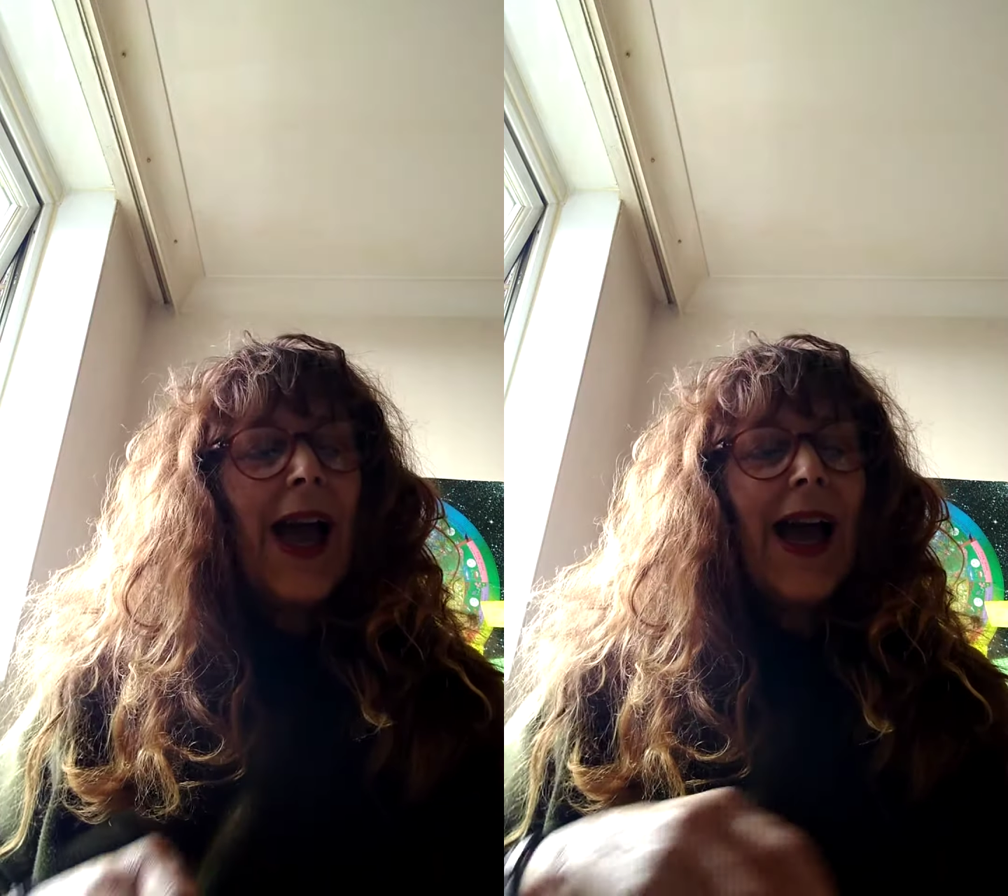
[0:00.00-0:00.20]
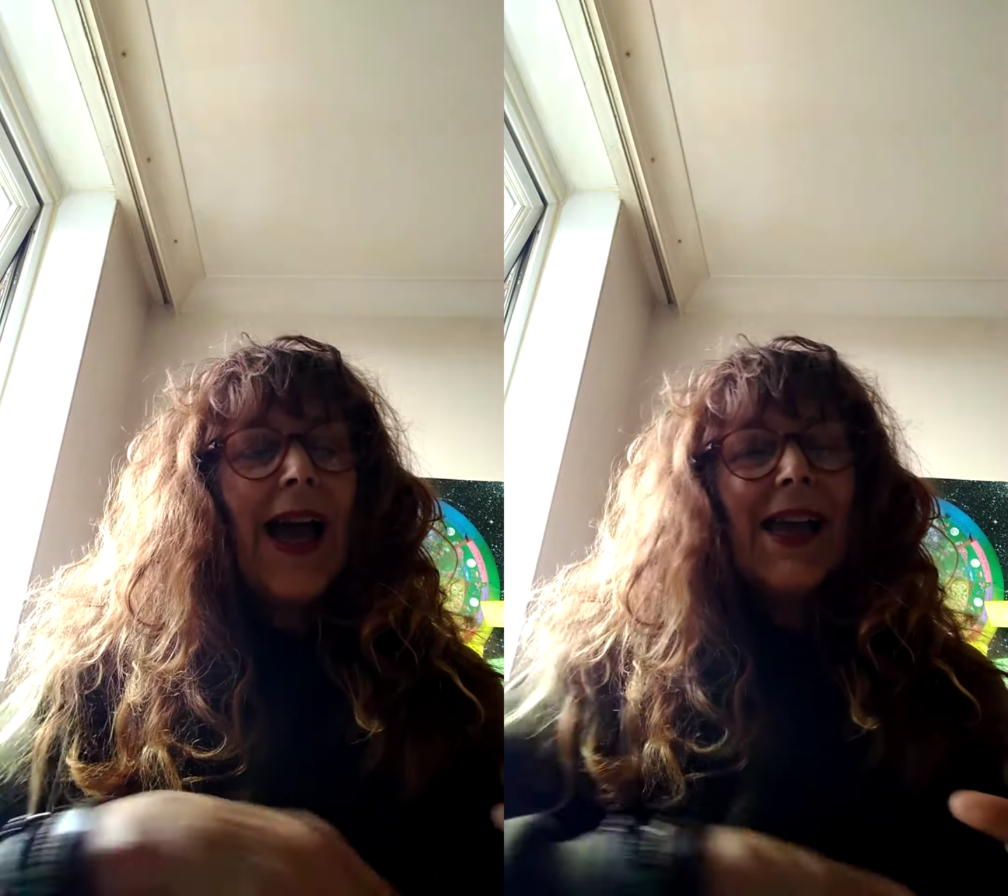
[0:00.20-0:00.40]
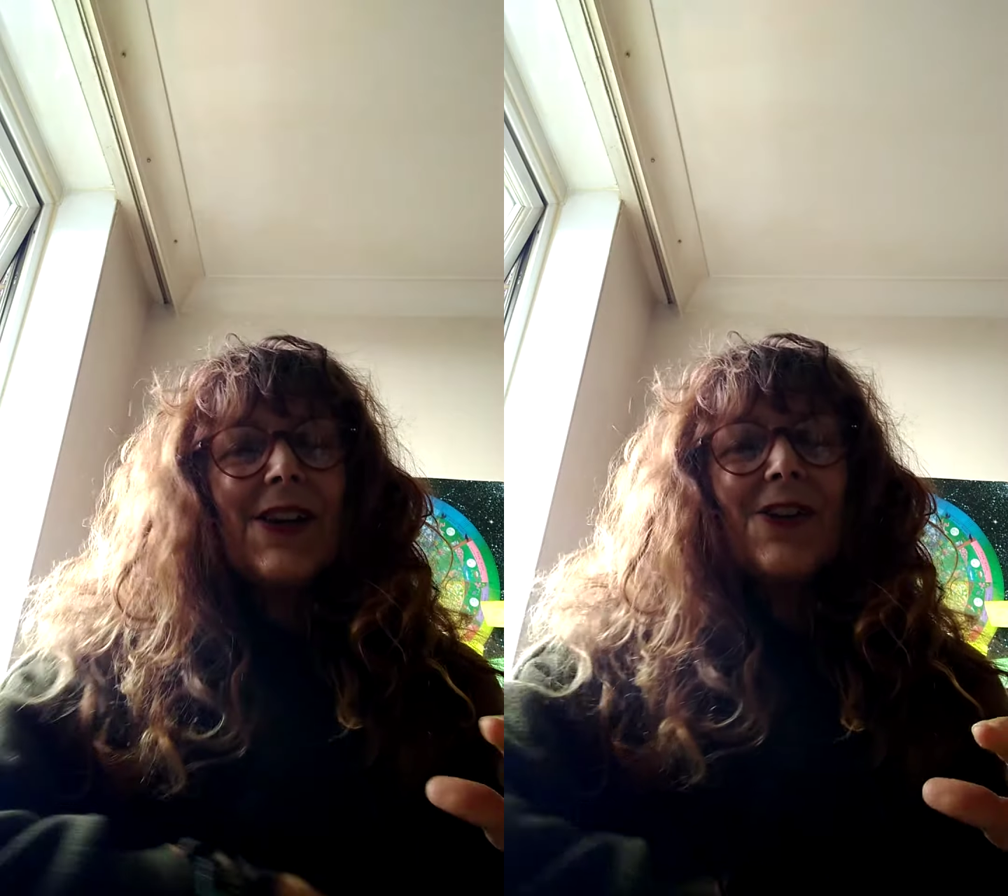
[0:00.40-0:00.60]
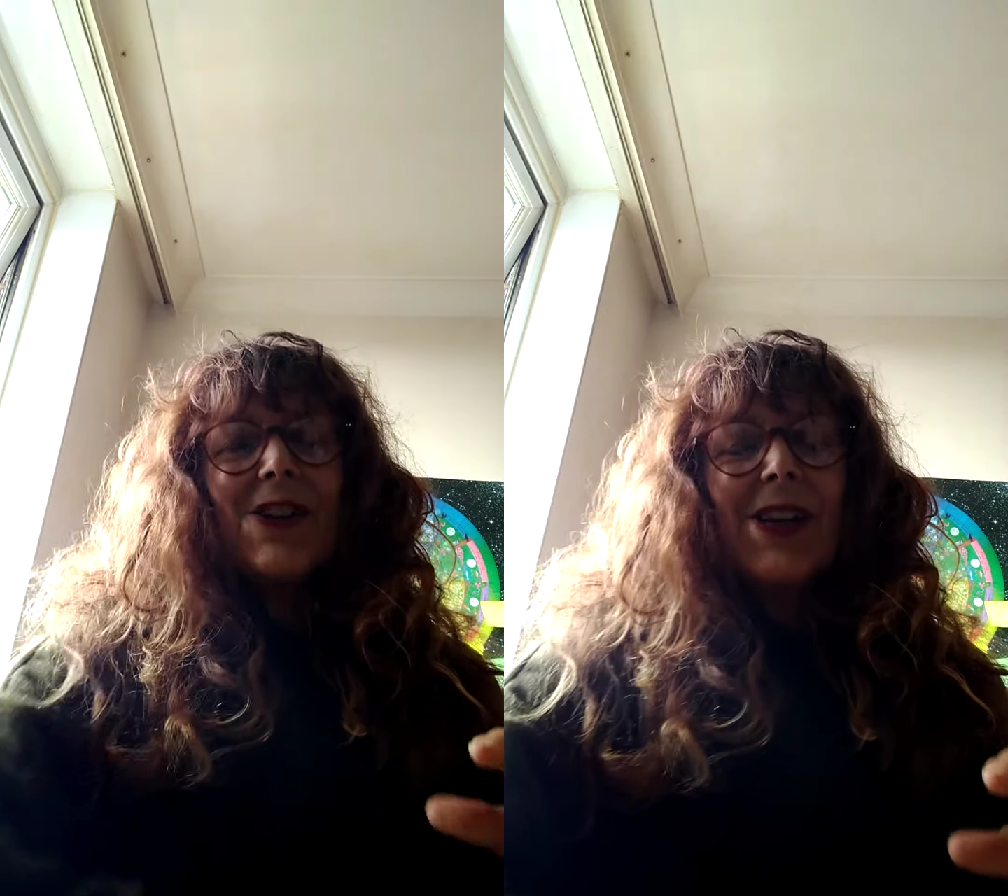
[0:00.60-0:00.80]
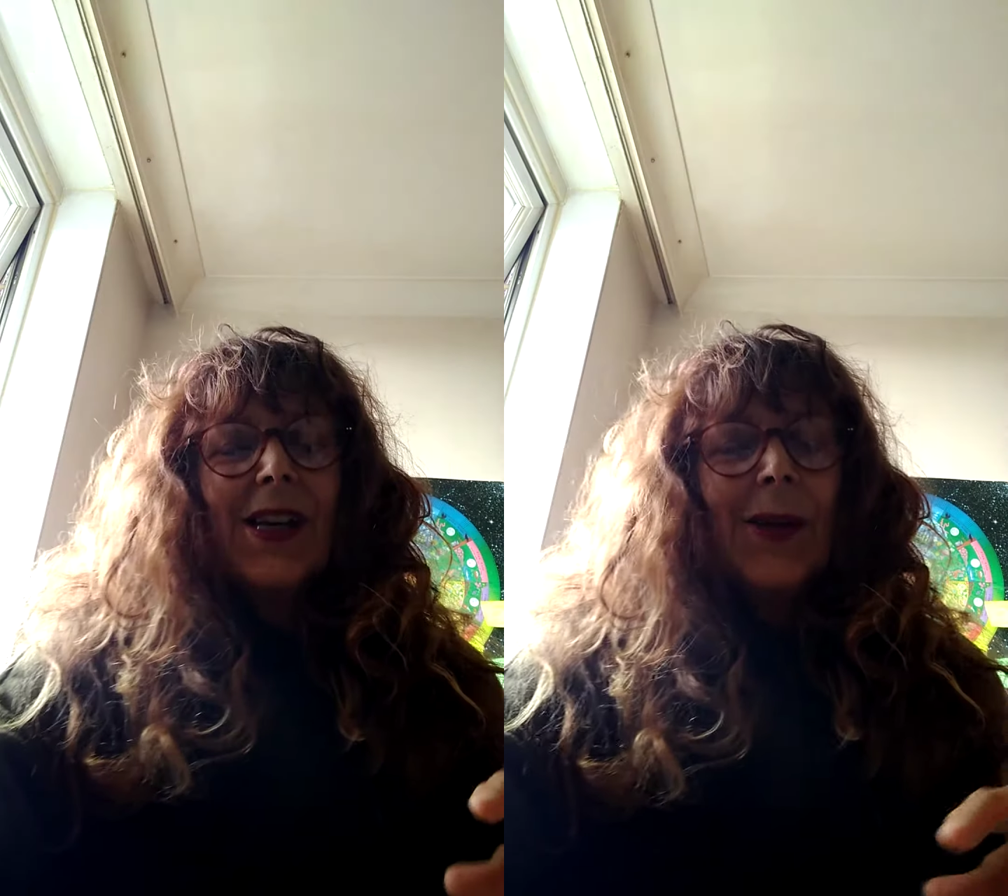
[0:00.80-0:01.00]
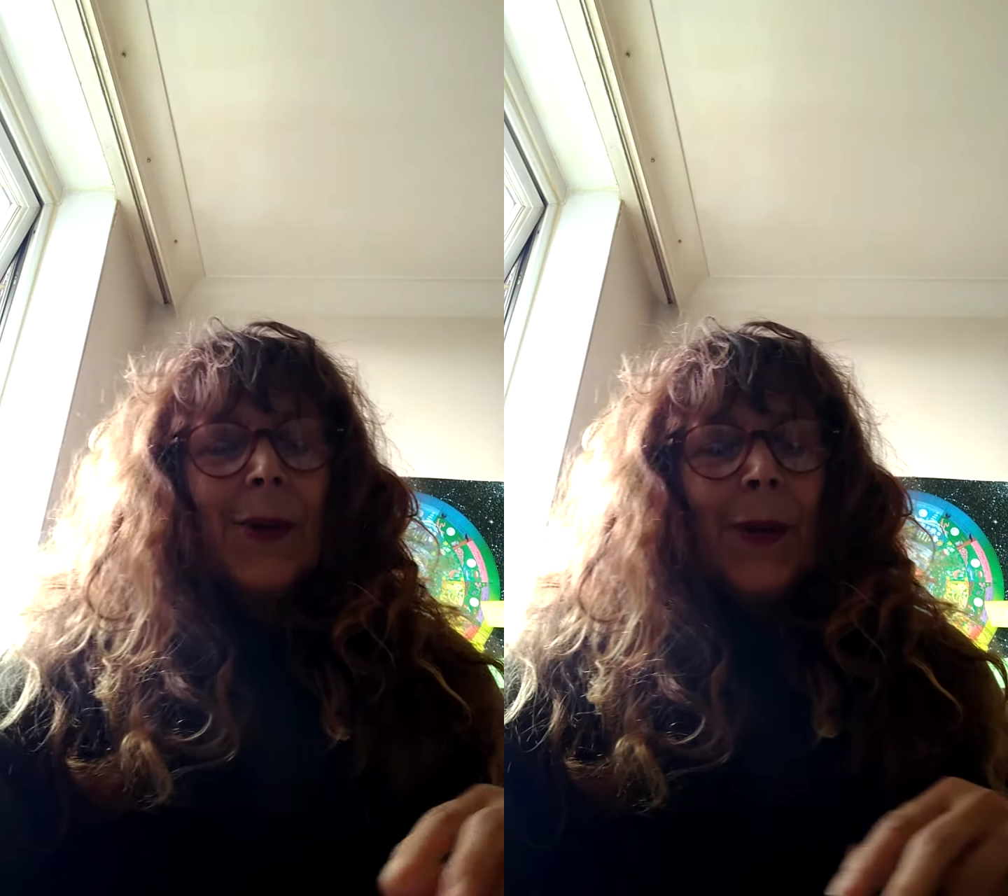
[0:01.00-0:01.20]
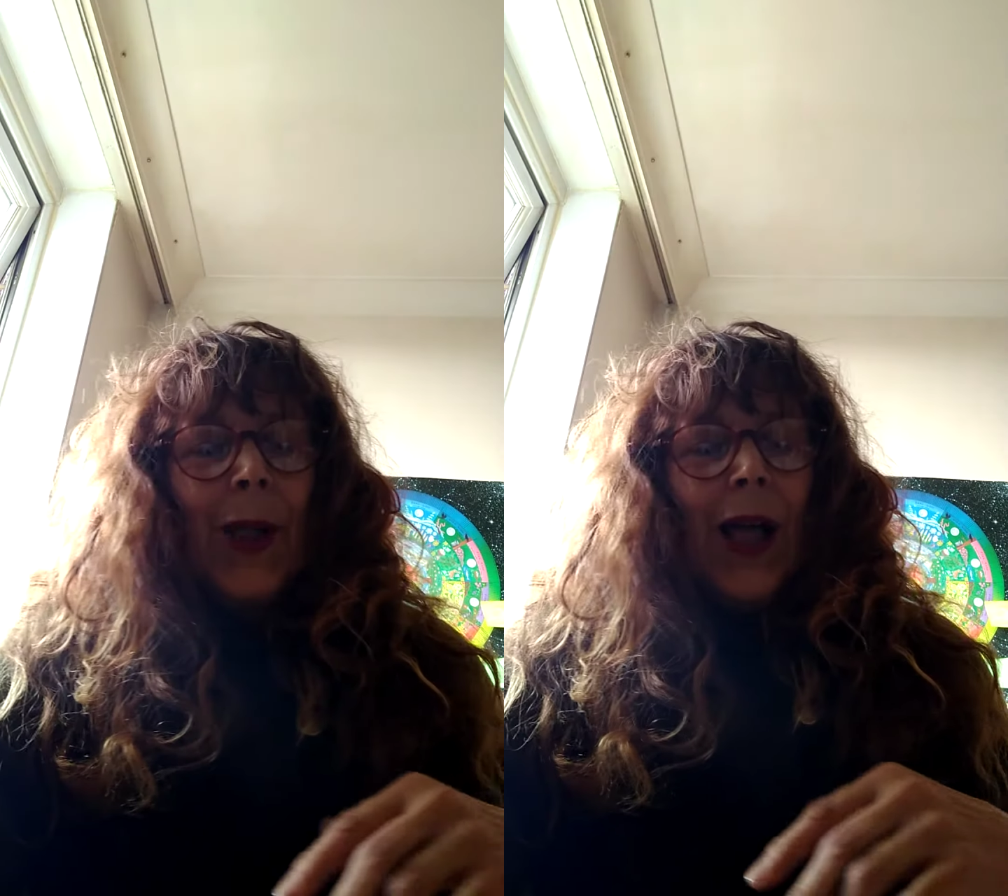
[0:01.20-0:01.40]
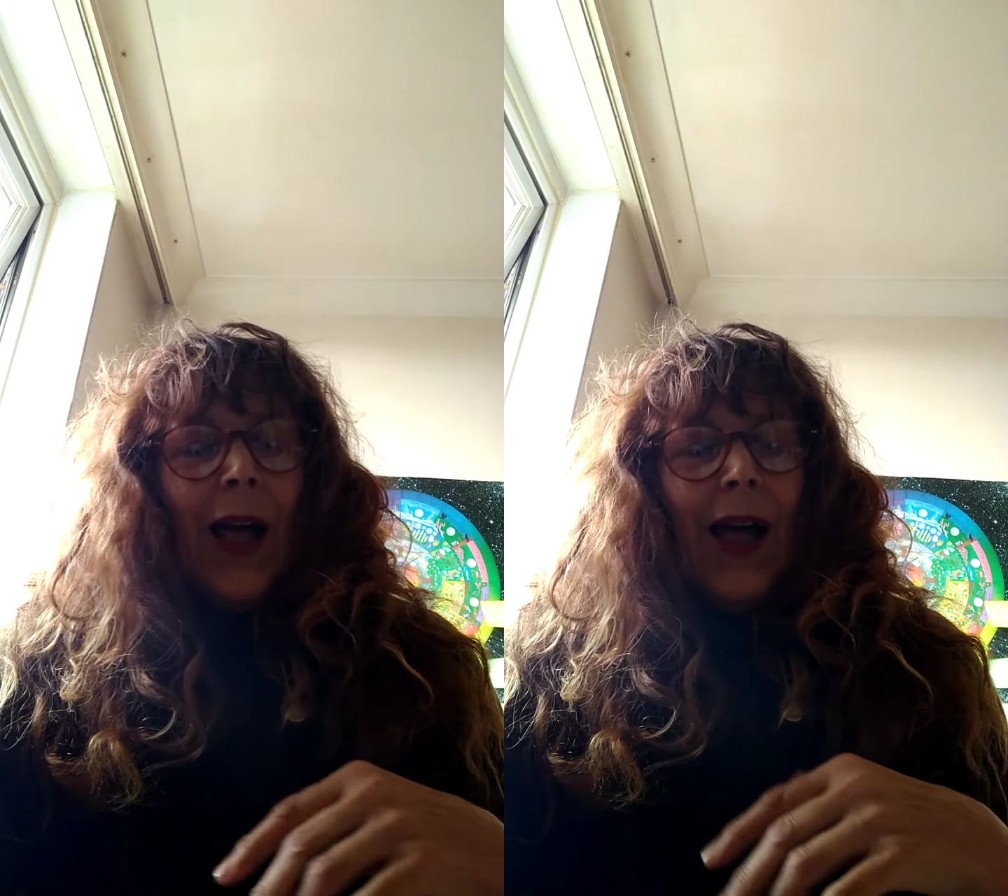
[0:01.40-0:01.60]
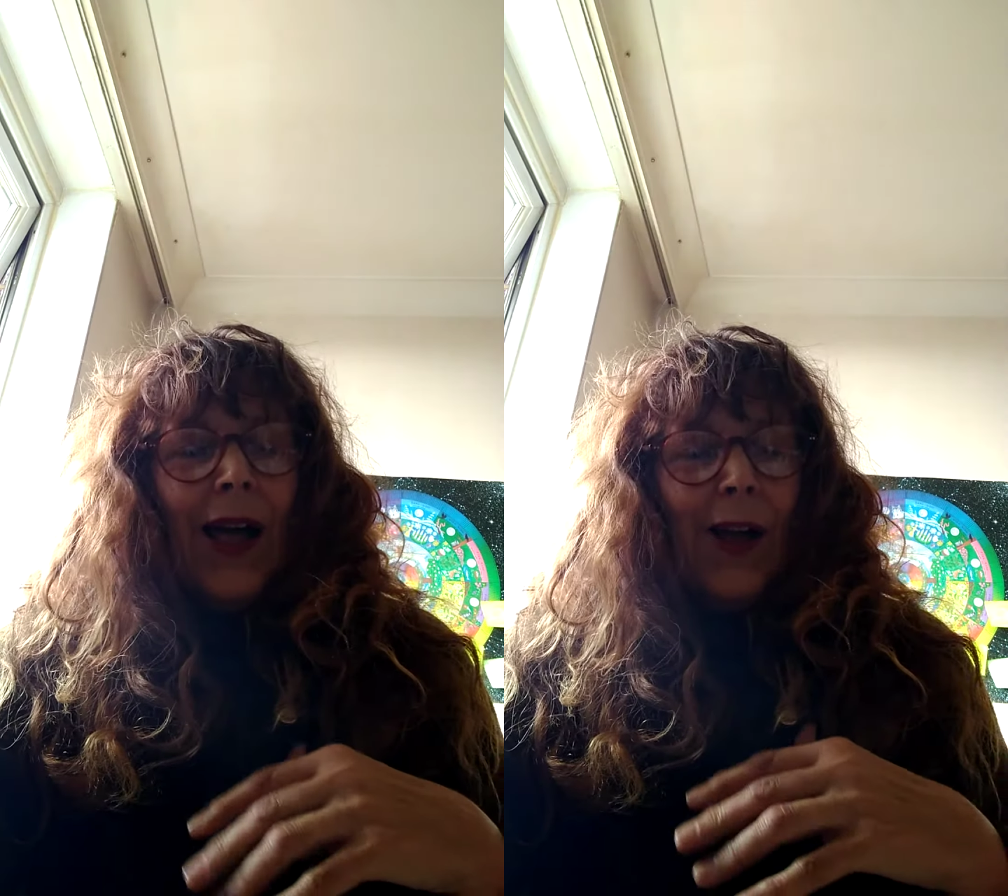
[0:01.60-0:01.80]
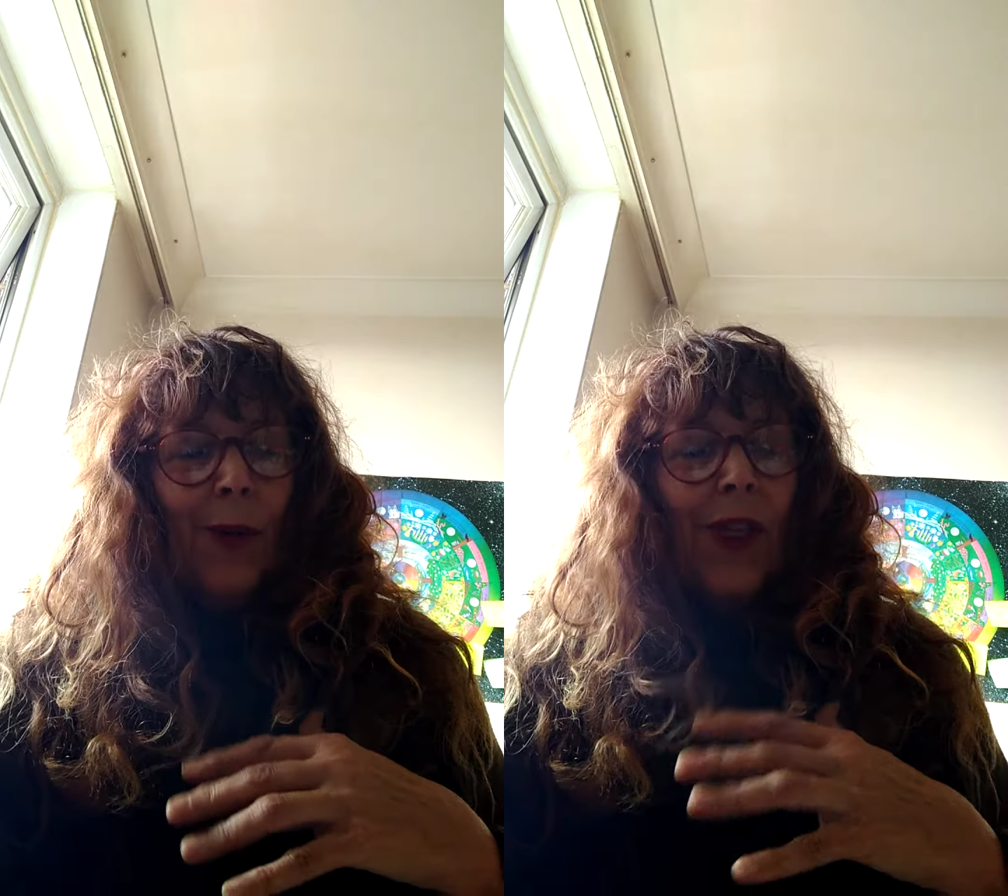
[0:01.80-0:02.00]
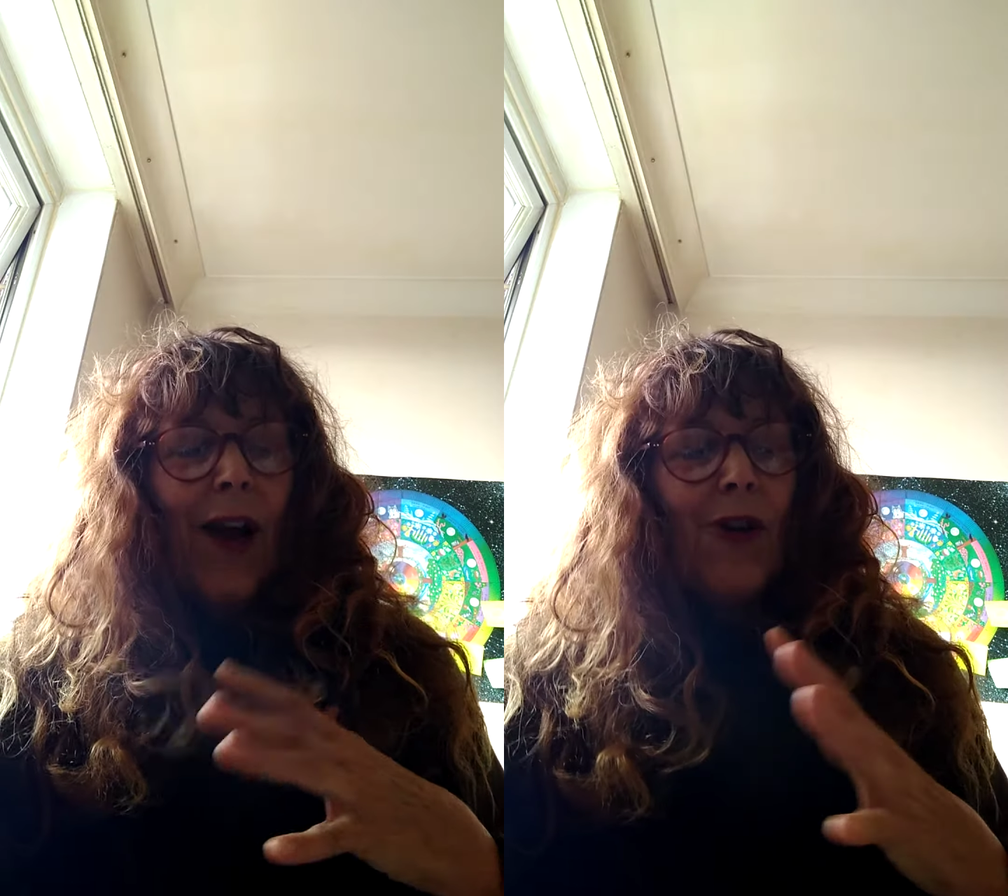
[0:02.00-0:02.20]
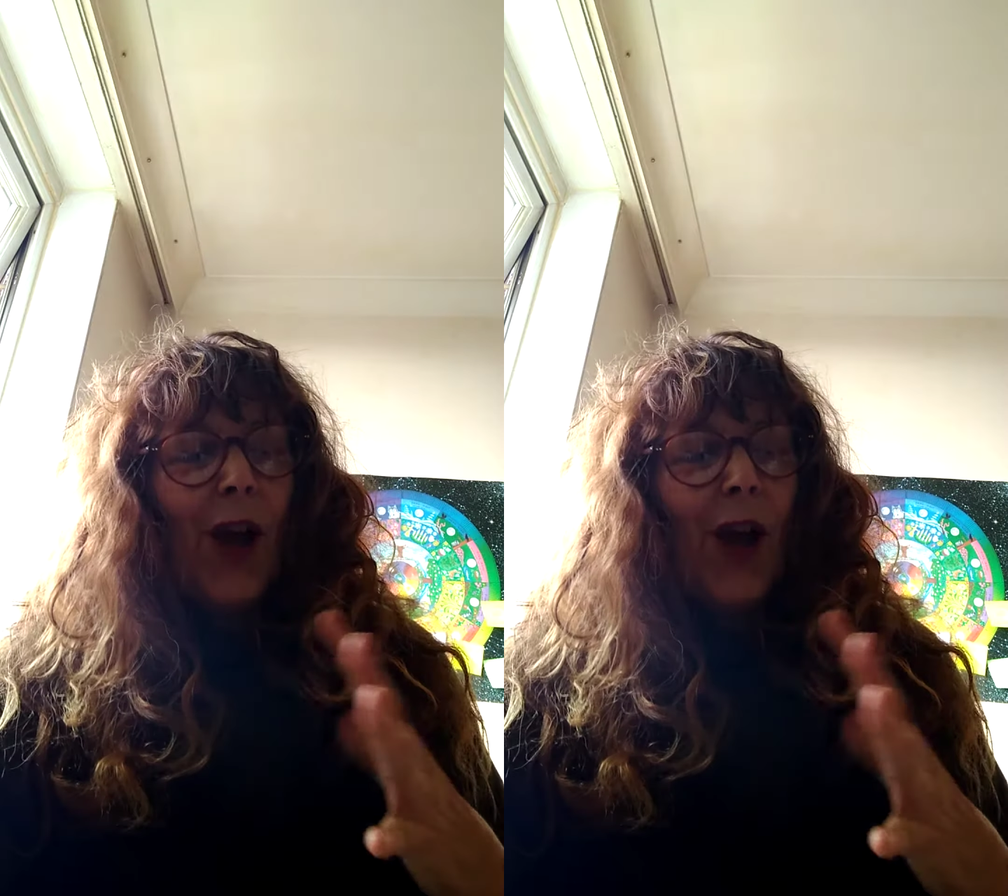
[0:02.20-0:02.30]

And without